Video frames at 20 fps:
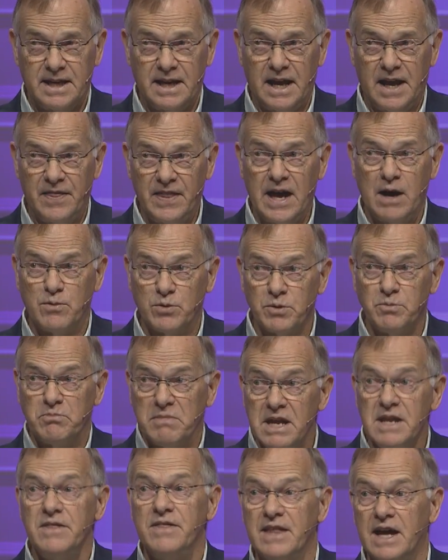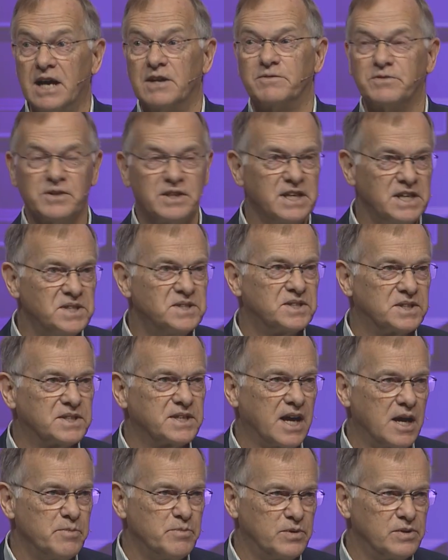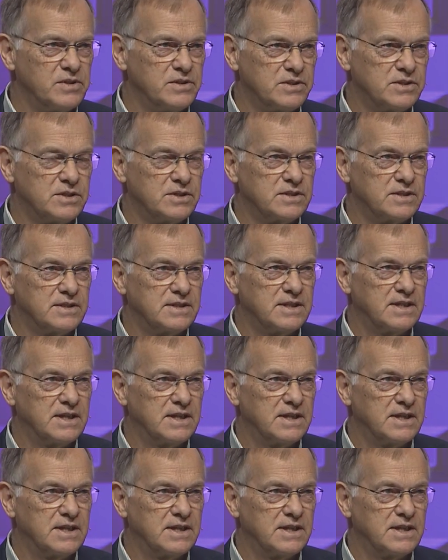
And that would mean that for these disciples.